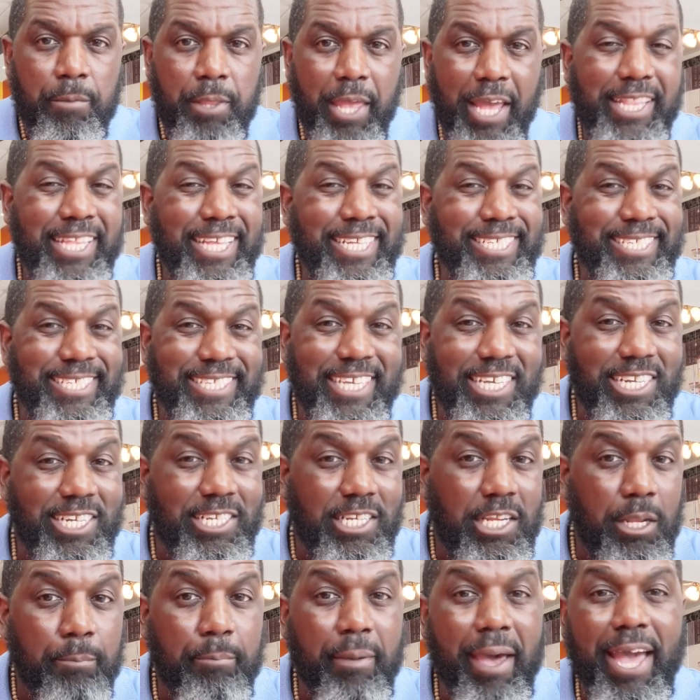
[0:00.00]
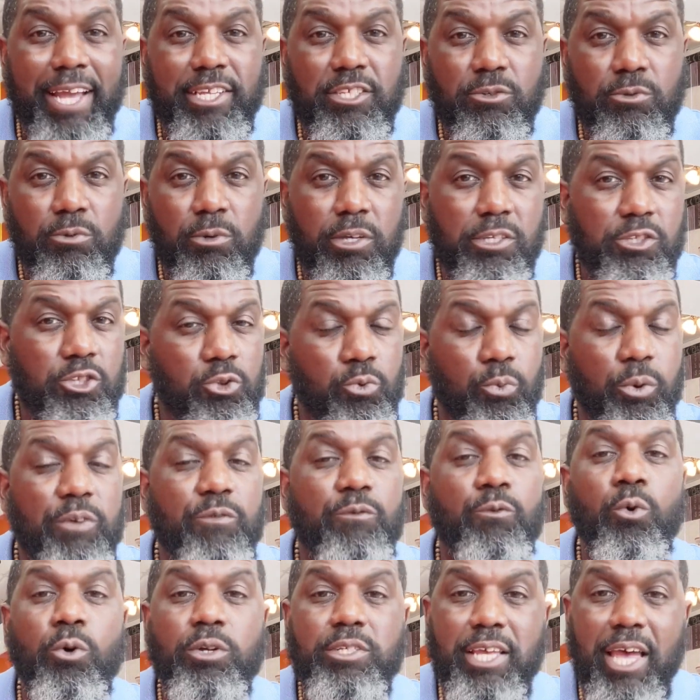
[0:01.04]
and then selling it back to us three
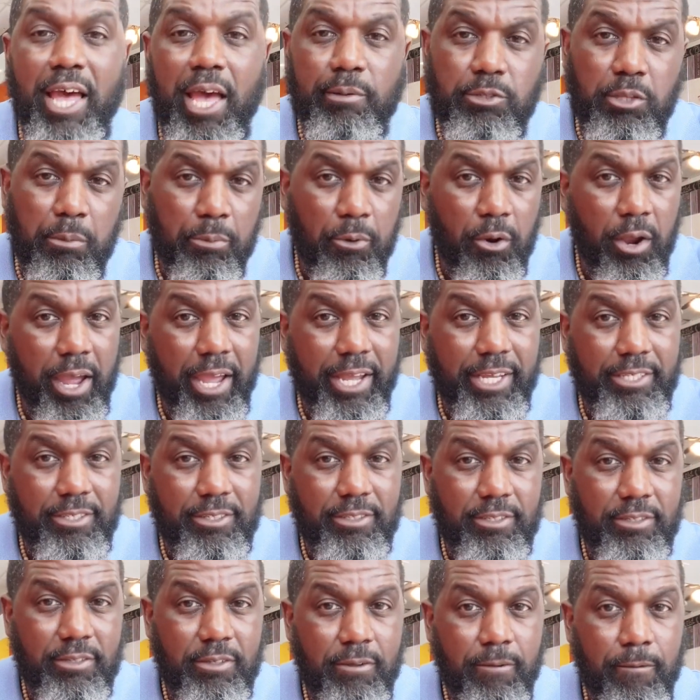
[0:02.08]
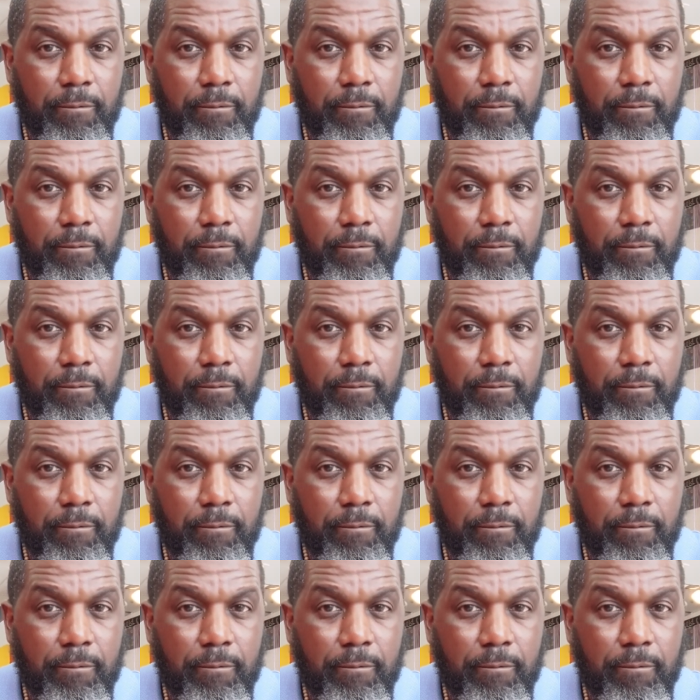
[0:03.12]
four times the price.